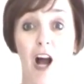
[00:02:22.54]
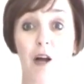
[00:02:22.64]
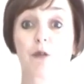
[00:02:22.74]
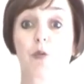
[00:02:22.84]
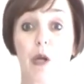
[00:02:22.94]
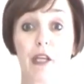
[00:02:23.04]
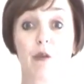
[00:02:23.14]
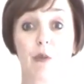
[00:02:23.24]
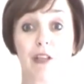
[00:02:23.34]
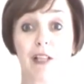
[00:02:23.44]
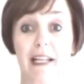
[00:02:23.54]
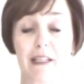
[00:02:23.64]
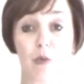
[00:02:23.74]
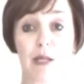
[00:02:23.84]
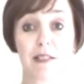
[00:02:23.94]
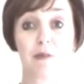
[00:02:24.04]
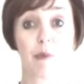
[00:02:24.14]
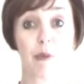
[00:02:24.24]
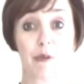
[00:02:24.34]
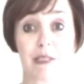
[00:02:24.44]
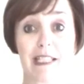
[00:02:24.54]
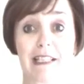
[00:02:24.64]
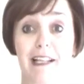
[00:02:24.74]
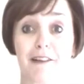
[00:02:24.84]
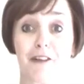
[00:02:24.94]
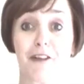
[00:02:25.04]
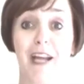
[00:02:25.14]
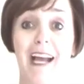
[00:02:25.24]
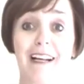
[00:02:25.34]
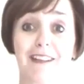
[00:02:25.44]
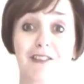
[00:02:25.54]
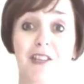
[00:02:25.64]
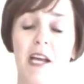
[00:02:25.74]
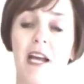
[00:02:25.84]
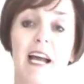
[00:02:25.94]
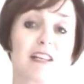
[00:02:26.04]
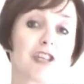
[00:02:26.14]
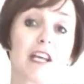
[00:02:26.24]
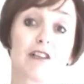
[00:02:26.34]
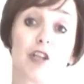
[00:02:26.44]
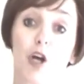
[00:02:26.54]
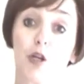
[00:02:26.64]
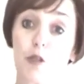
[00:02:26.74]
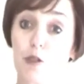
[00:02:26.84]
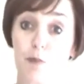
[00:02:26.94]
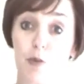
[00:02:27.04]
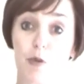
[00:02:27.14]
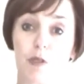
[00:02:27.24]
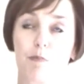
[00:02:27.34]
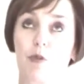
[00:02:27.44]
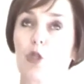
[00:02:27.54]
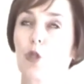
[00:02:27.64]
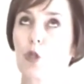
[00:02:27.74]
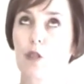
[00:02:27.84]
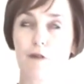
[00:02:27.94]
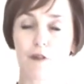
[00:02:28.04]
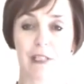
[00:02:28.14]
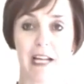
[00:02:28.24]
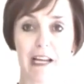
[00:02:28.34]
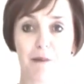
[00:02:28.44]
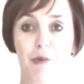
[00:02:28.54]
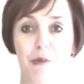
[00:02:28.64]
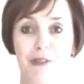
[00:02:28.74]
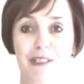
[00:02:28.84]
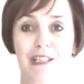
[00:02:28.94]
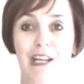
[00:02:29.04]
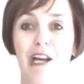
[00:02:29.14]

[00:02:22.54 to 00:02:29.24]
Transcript: I was working with a lady once when we were decluttering her house, and she had loads of books, beautiful, stunning books.